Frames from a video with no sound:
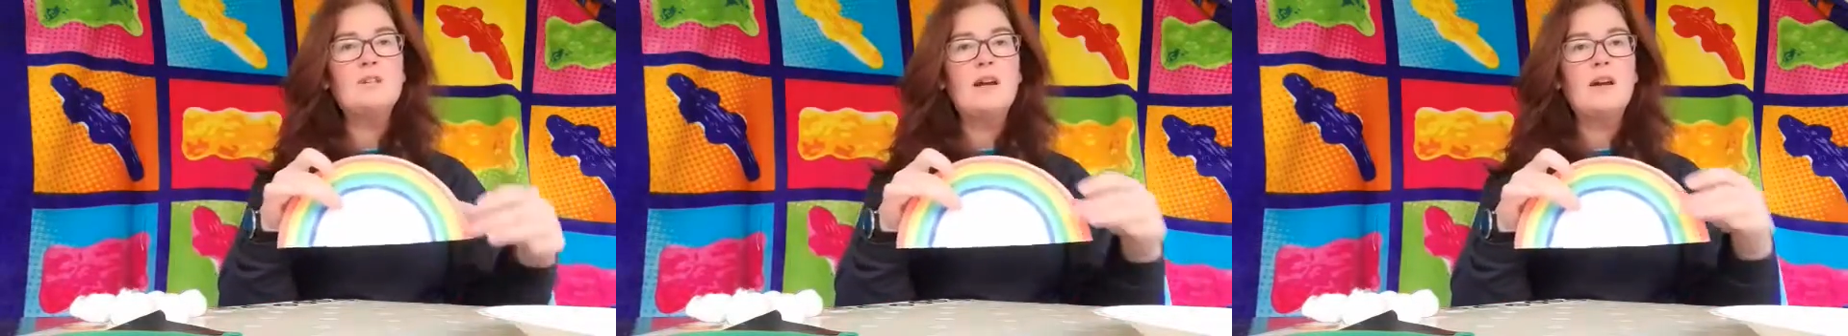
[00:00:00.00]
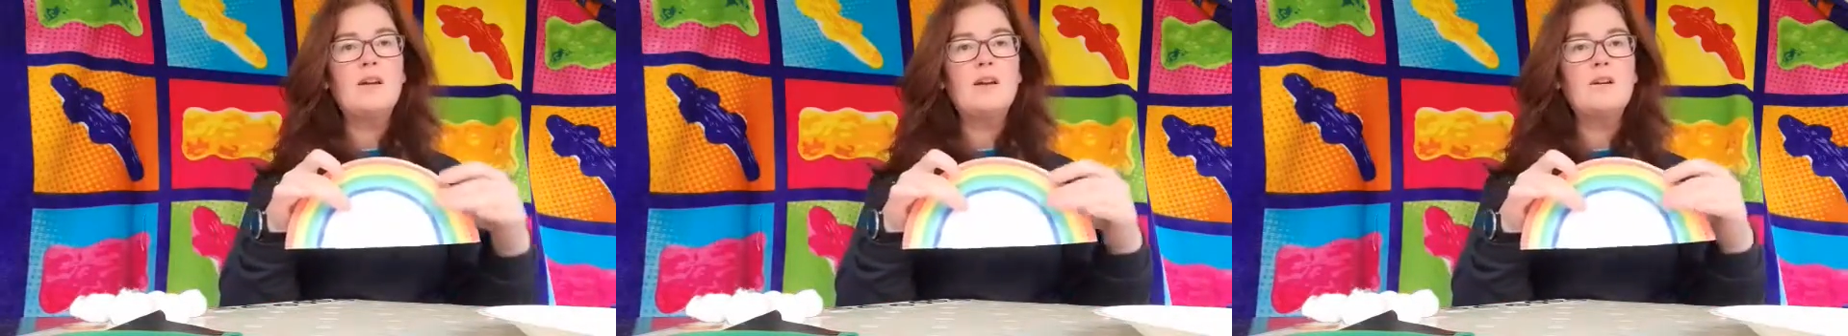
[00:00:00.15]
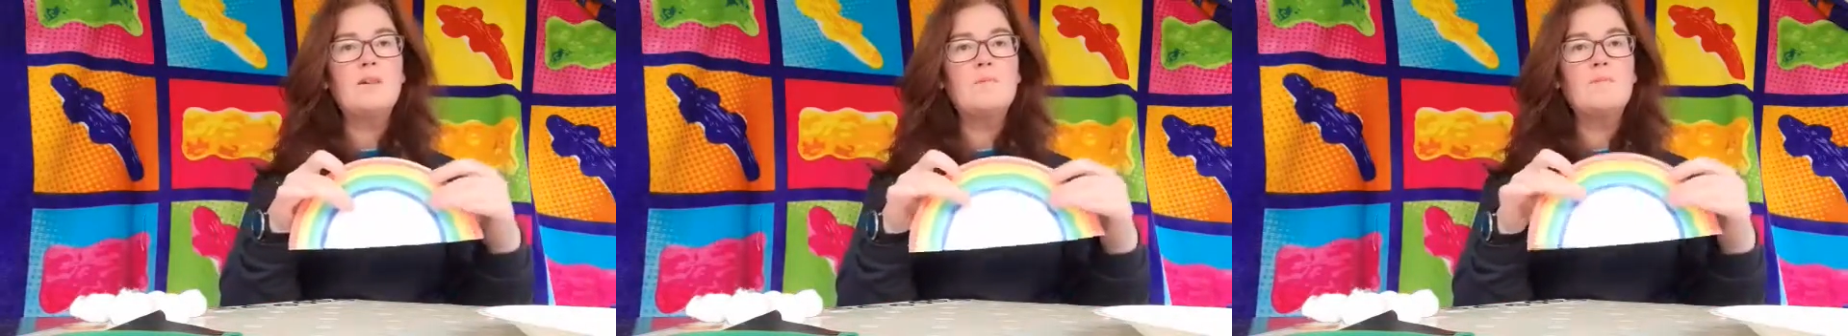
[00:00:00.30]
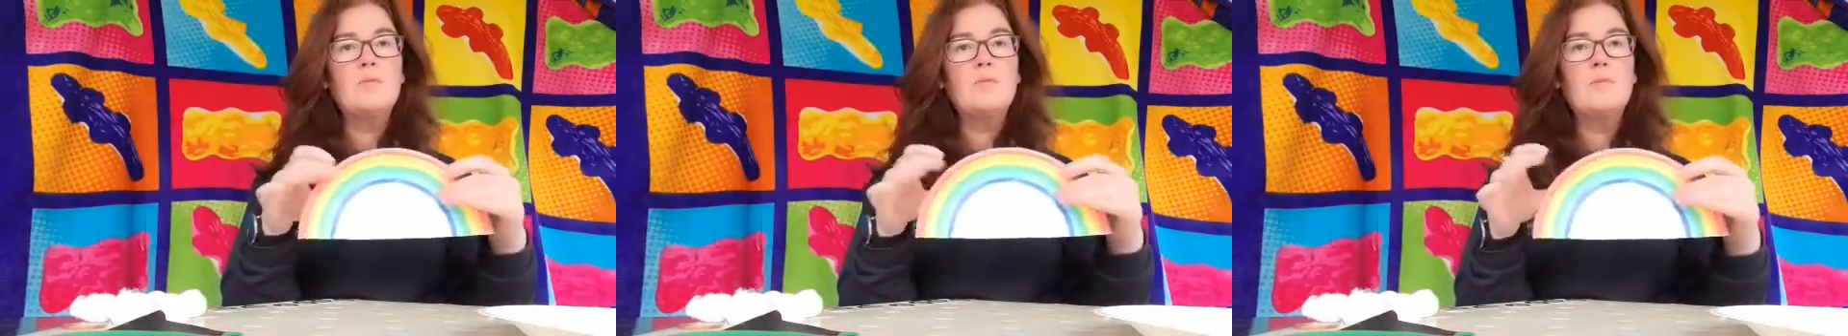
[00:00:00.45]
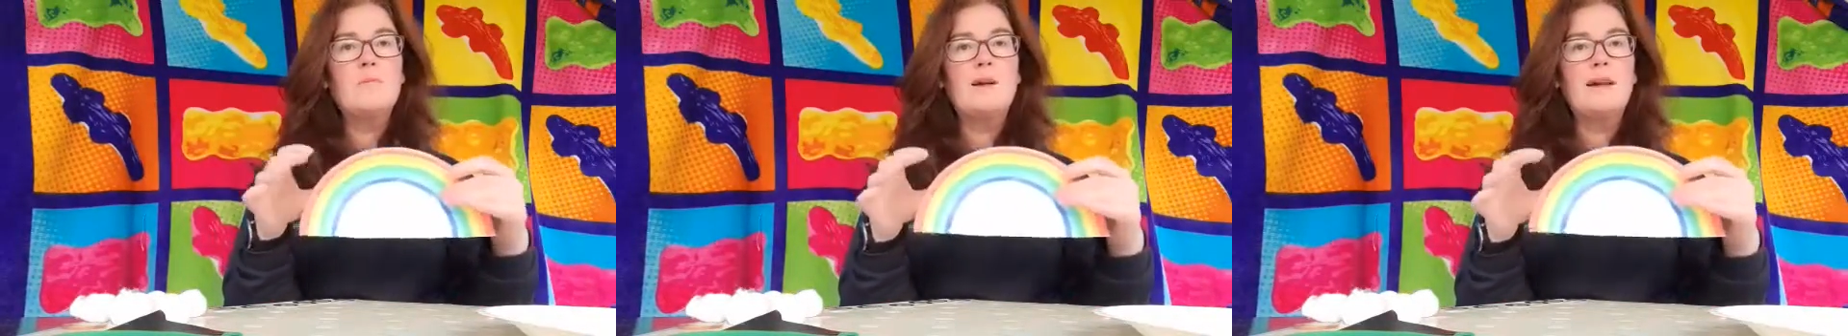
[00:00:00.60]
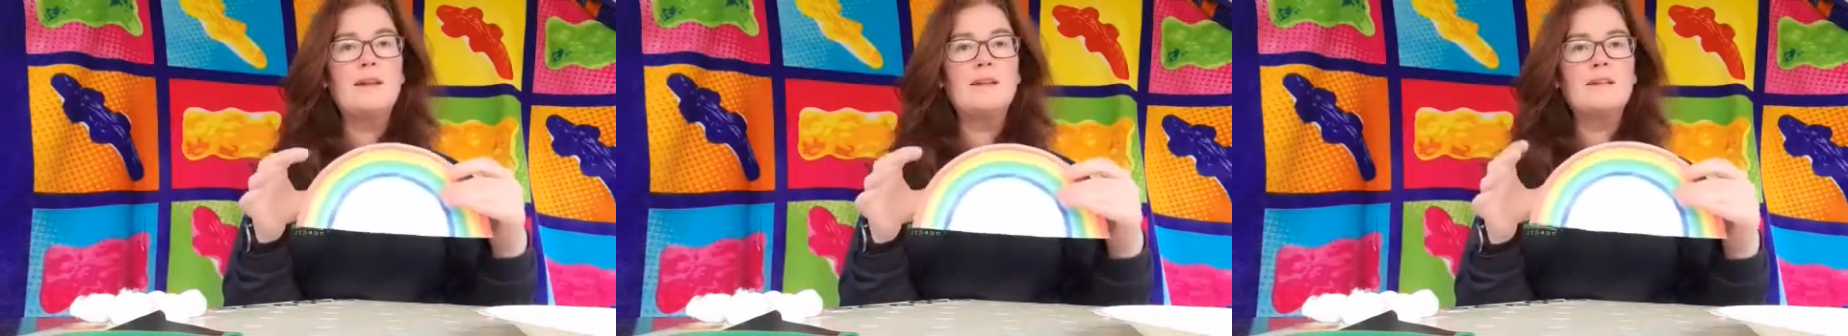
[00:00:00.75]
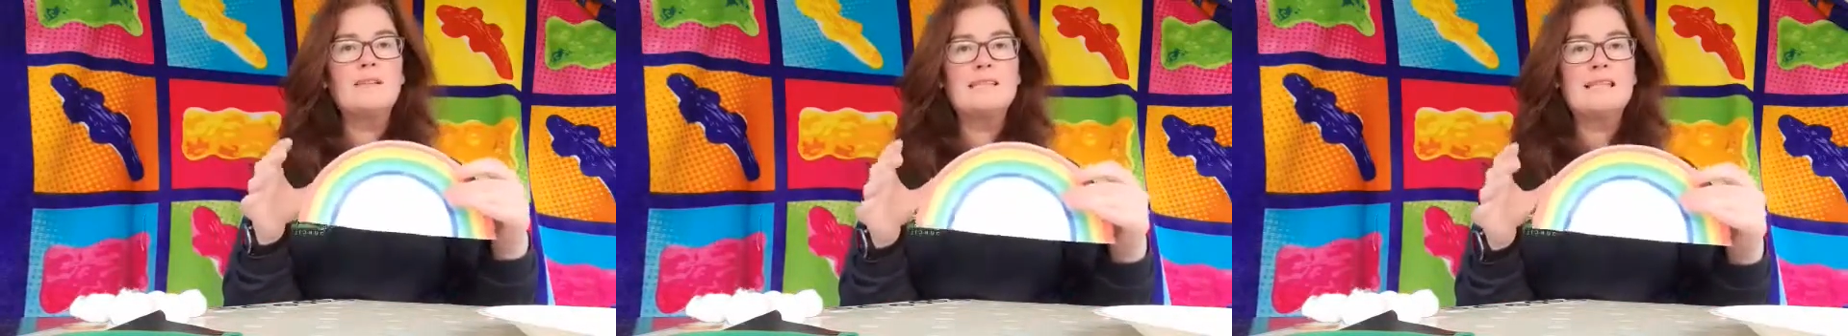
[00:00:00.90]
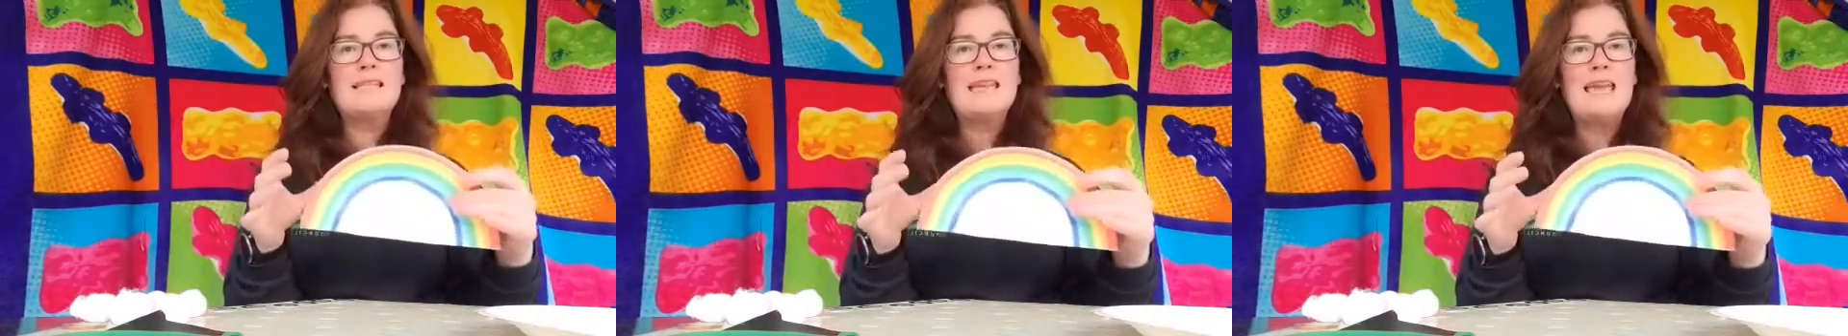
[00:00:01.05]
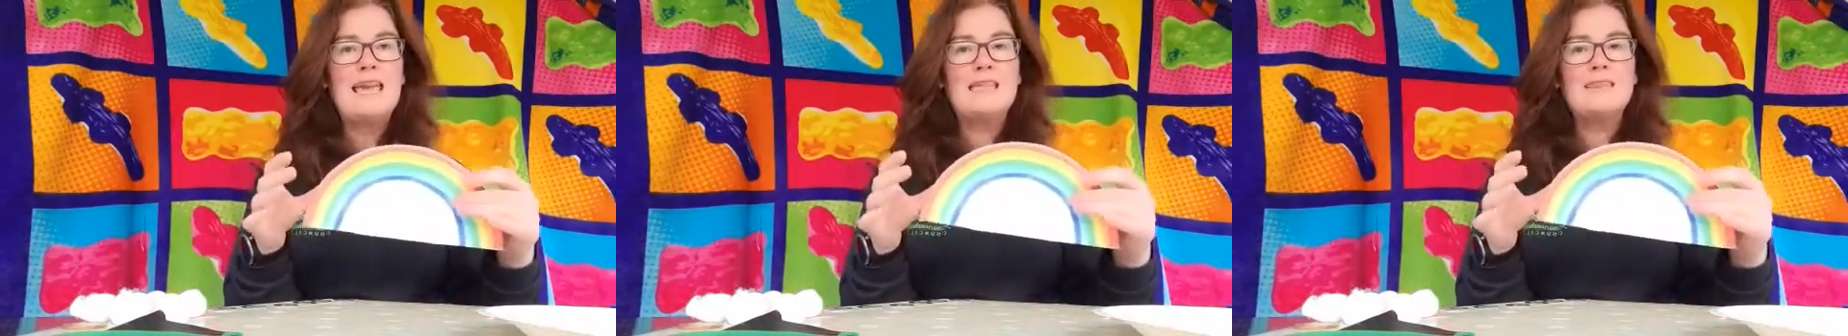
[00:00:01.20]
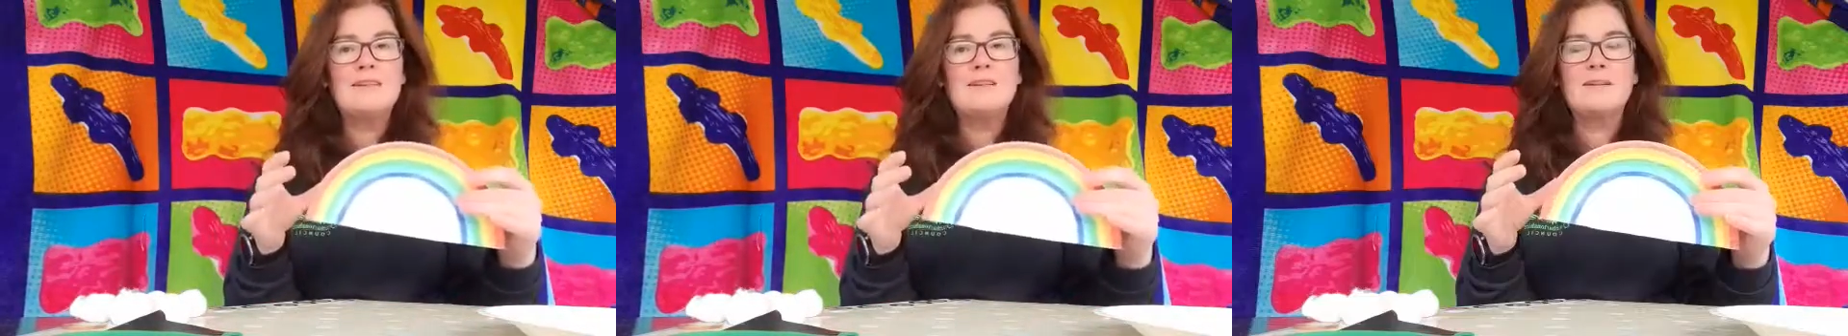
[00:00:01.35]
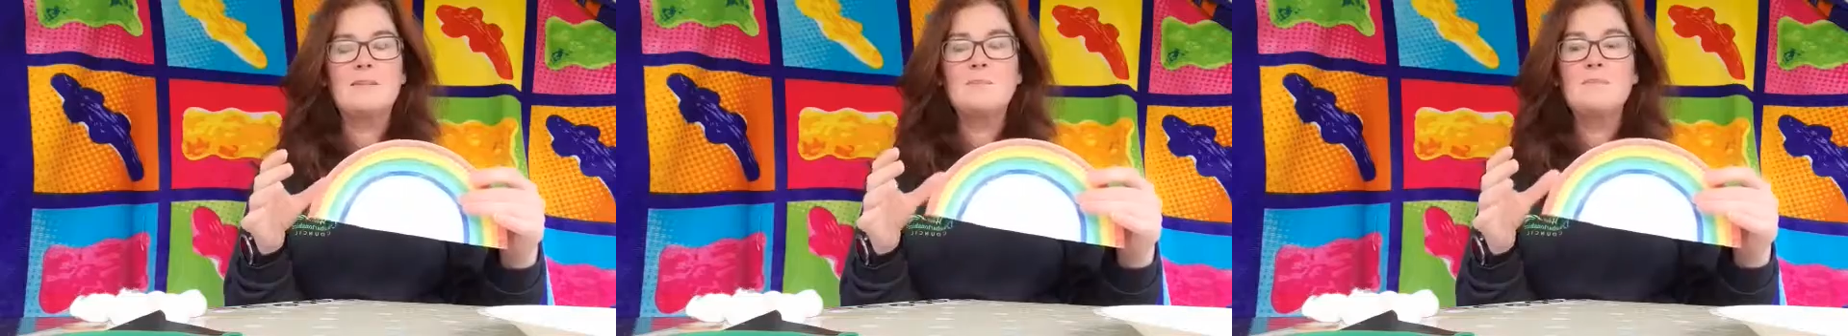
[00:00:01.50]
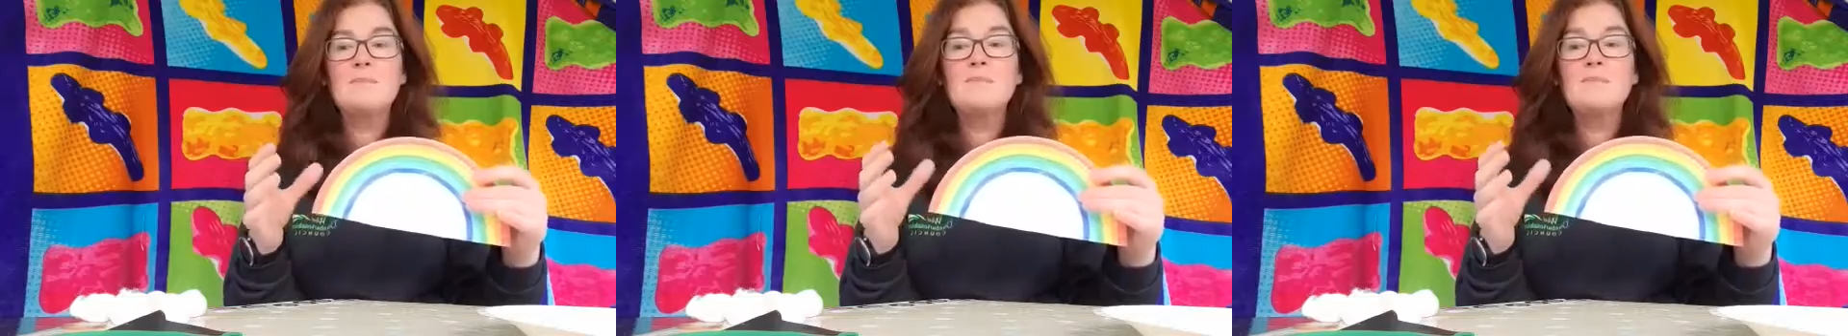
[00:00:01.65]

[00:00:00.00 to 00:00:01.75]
our mobile together.